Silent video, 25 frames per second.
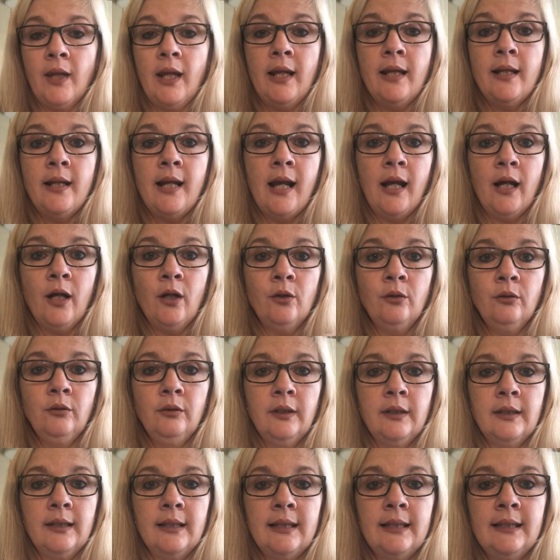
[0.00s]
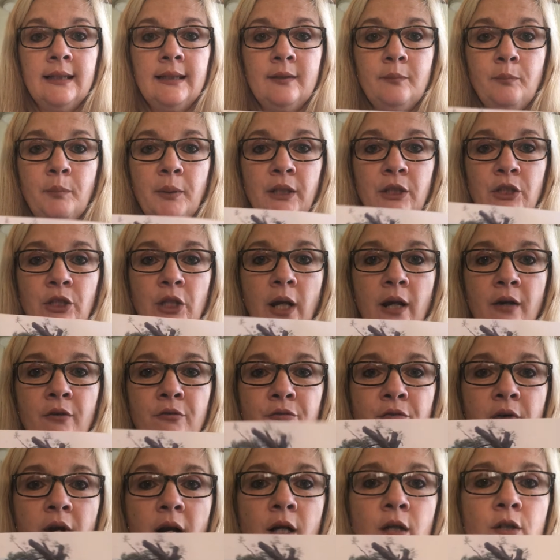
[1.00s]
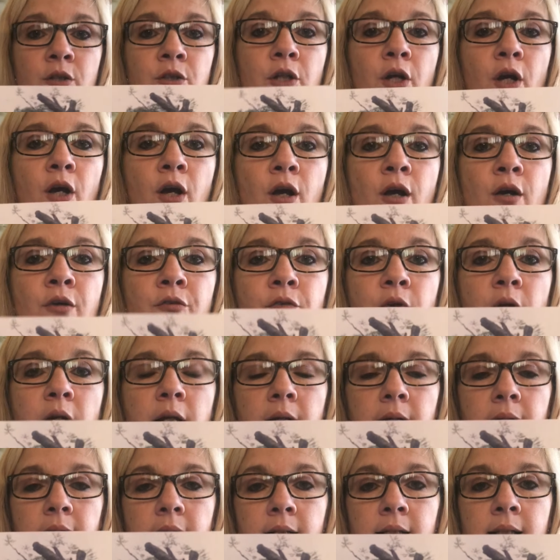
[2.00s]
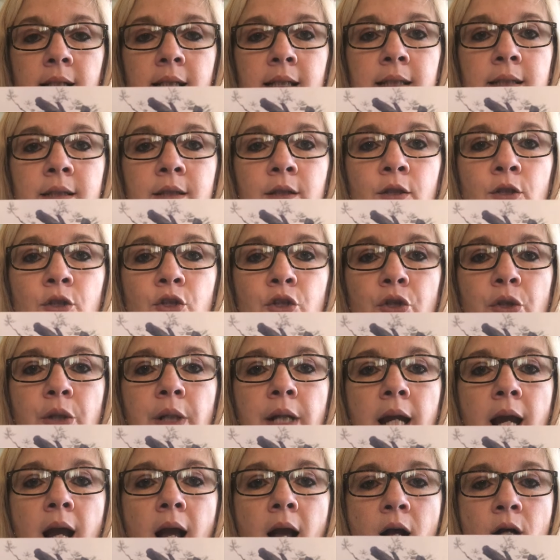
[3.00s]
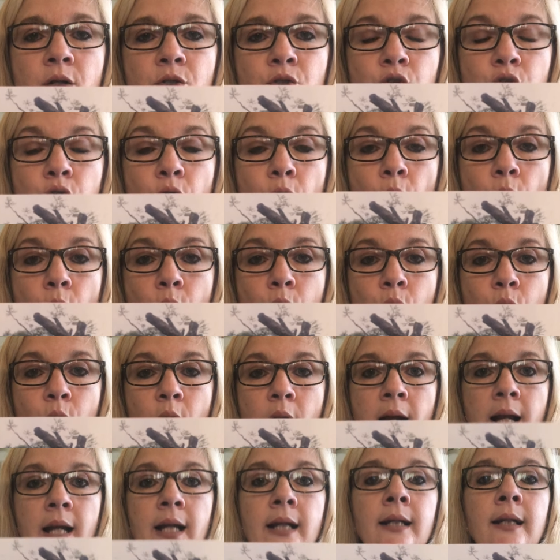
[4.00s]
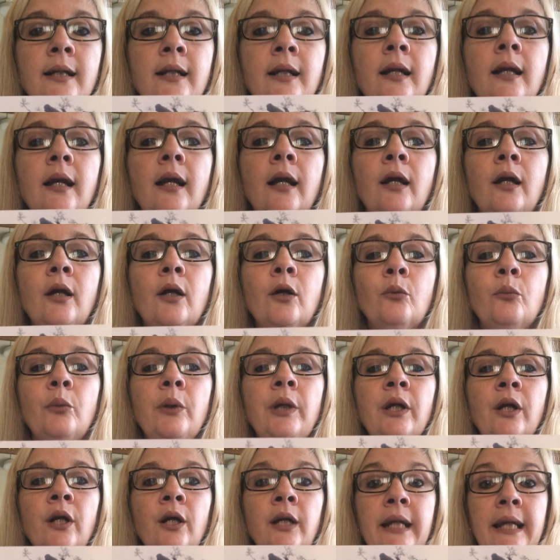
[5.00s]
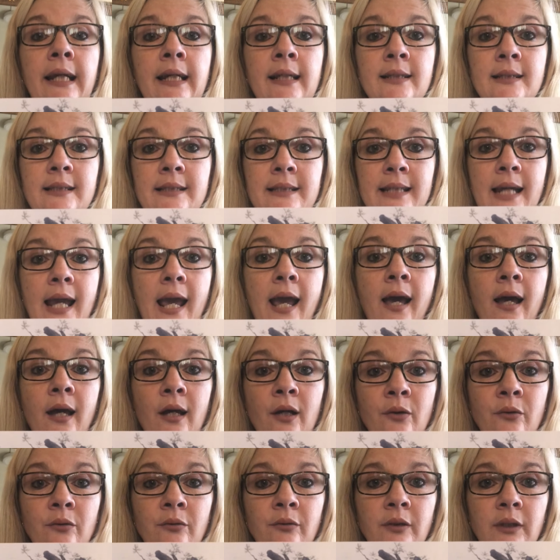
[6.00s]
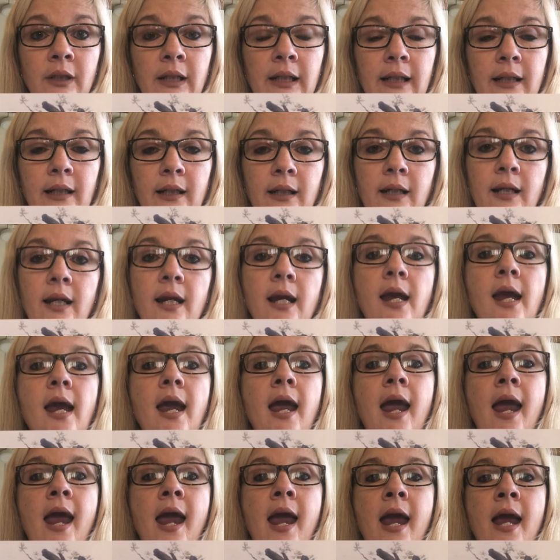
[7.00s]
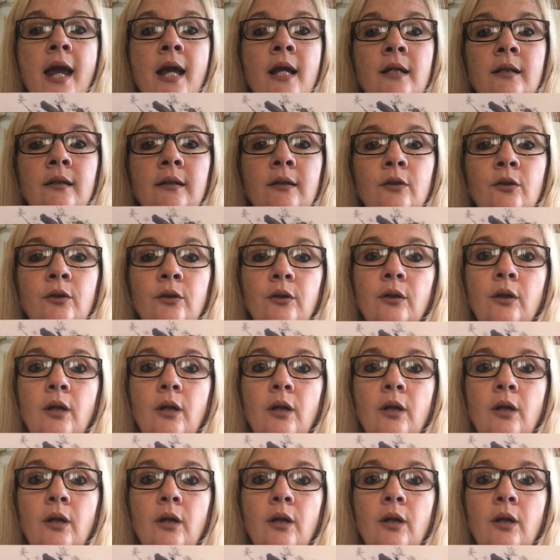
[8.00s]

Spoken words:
Now, this picture I found of Little Treehouse 1. We are in town and